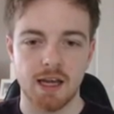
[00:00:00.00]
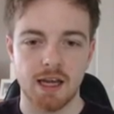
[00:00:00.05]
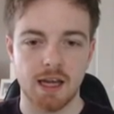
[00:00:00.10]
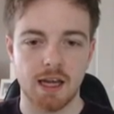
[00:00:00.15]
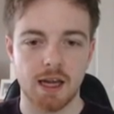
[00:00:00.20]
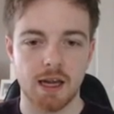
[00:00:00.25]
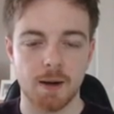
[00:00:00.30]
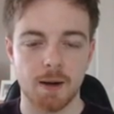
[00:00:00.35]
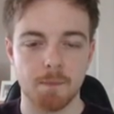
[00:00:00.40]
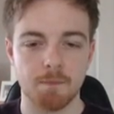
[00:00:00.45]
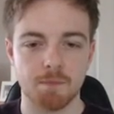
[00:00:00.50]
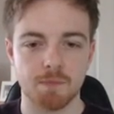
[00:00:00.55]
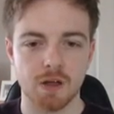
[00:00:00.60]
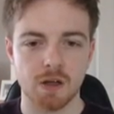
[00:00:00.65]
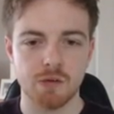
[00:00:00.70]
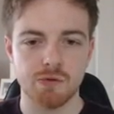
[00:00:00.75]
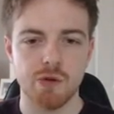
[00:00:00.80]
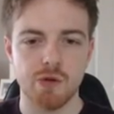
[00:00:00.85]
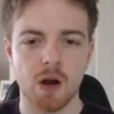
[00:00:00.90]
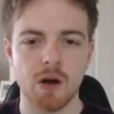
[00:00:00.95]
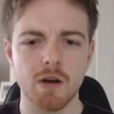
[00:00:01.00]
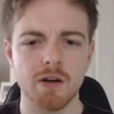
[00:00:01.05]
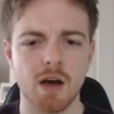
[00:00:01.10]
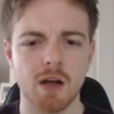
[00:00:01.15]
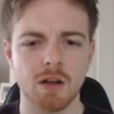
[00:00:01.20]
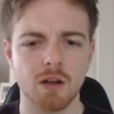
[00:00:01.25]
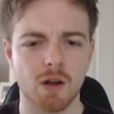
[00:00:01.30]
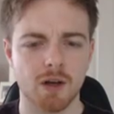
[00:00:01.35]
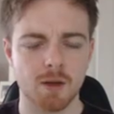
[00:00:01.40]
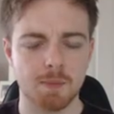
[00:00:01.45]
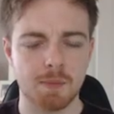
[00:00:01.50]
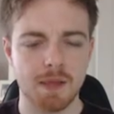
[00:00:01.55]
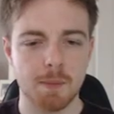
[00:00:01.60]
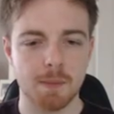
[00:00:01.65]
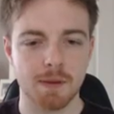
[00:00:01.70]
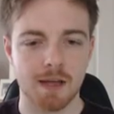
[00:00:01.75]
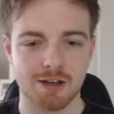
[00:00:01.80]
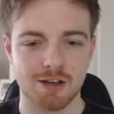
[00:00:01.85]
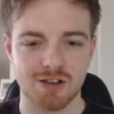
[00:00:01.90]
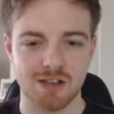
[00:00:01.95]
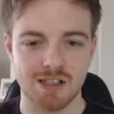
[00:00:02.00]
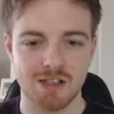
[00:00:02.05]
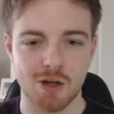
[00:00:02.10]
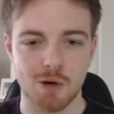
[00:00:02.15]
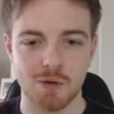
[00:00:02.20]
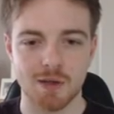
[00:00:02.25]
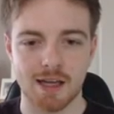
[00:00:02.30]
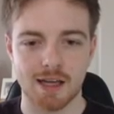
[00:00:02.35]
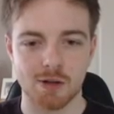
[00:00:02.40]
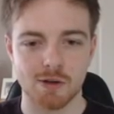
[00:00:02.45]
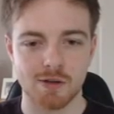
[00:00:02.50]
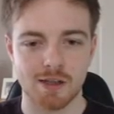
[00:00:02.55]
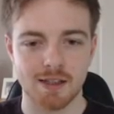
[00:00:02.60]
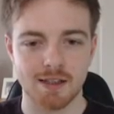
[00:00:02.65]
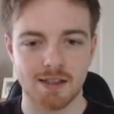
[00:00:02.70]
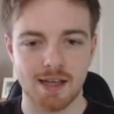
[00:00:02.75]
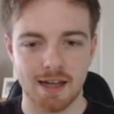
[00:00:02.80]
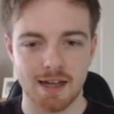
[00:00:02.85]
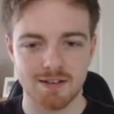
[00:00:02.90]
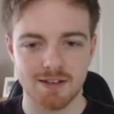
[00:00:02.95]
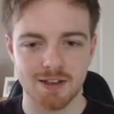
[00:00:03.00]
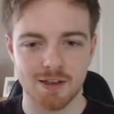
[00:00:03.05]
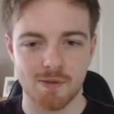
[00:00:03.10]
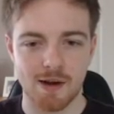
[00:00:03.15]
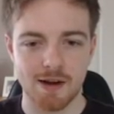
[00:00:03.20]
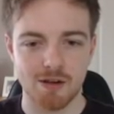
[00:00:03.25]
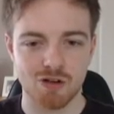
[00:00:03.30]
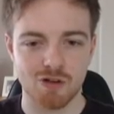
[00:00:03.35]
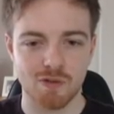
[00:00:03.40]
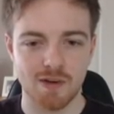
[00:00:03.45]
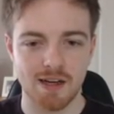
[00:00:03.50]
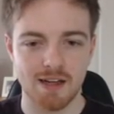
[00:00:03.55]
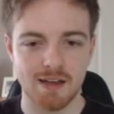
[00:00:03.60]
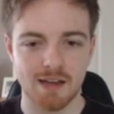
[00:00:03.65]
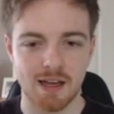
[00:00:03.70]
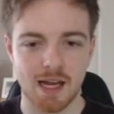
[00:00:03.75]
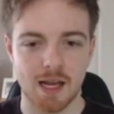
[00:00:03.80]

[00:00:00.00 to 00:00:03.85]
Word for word: Um, not a lot of people actually know that you can get to the red tree.